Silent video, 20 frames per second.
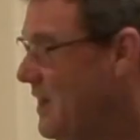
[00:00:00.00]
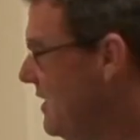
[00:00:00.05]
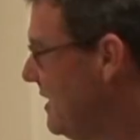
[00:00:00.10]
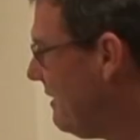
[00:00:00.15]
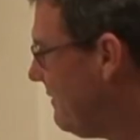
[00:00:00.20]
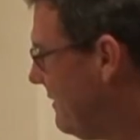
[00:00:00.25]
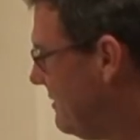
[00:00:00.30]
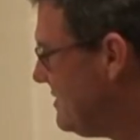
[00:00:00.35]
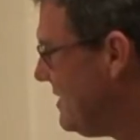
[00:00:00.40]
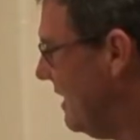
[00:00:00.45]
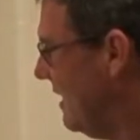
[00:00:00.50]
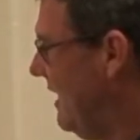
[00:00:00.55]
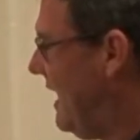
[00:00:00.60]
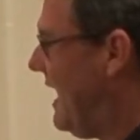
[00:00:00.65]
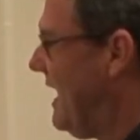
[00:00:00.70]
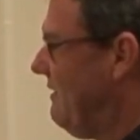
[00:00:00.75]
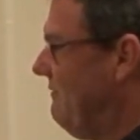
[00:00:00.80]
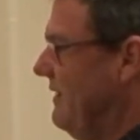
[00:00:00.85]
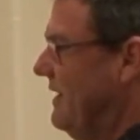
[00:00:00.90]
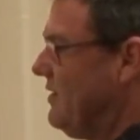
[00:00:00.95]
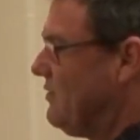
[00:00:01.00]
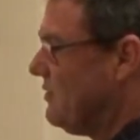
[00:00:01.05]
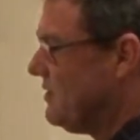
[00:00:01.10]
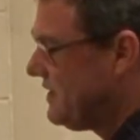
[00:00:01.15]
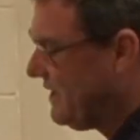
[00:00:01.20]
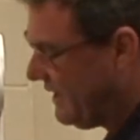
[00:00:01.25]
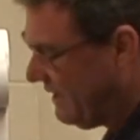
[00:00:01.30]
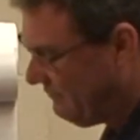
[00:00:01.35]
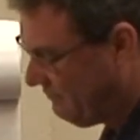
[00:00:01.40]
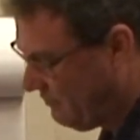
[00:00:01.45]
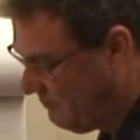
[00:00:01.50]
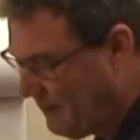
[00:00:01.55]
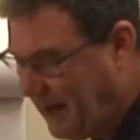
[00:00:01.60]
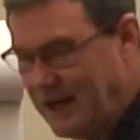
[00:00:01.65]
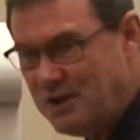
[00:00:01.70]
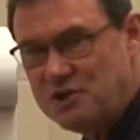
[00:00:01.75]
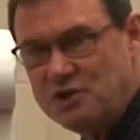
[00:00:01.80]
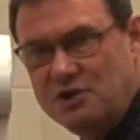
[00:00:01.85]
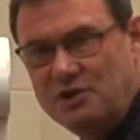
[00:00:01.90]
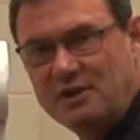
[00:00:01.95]
You know, there's a lot of interesting
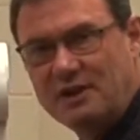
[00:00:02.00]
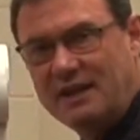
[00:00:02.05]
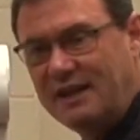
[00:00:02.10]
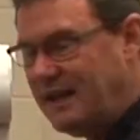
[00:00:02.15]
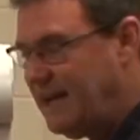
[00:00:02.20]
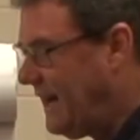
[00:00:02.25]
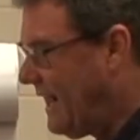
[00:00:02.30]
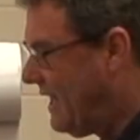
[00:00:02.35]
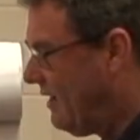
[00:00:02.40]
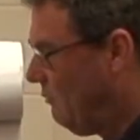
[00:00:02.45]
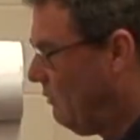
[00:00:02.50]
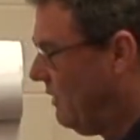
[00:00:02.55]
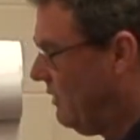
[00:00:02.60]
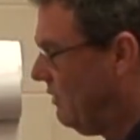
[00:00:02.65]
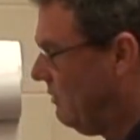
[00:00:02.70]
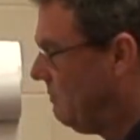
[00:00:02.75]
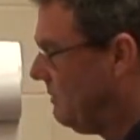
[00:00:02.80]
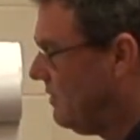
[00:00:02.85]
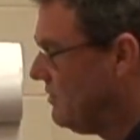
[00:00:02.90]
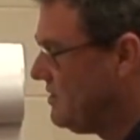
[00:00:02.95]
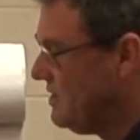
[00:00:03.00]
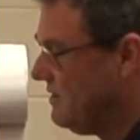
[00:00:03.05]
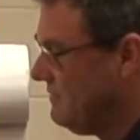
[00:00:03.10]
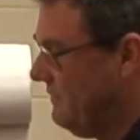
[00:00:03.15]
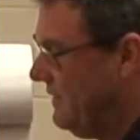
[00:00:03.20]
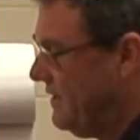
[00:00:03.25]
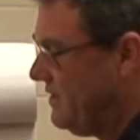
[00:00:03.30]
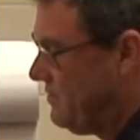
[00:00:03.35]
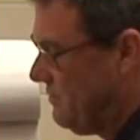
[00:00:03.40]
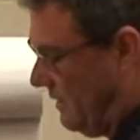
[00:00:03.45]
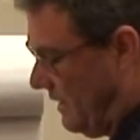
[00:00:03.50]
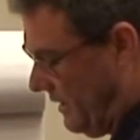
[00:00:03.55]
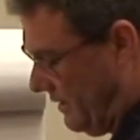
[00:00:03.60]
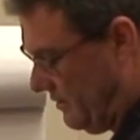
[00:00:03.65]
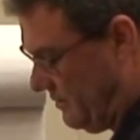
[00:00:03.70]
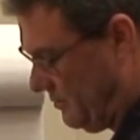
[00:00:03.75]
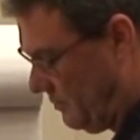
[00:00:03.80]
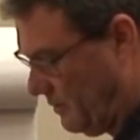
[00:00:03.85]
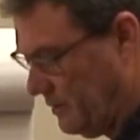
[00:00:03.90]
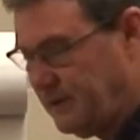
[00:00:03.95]
information you can get out of whether a person's visual,
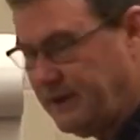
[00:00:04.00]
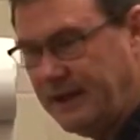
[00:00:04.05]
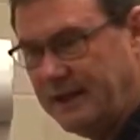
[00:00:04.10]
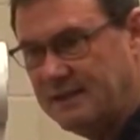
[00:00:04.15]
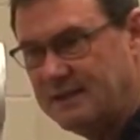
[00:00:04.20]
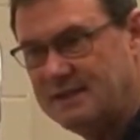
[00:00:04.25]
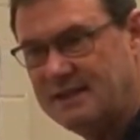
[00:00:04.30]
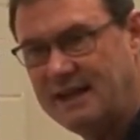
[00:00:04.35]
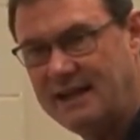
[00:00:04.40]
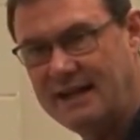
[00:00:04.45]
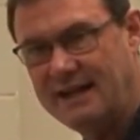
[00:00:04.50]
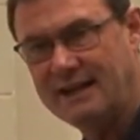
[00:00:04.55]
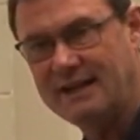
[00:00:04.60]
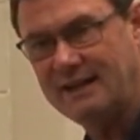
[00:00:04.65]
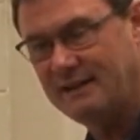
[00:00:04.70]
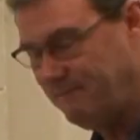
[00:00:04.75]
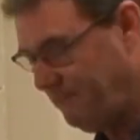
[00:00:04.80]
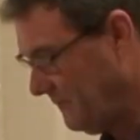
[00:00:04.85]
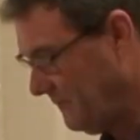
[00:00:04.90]
auditory, or kinesthetic.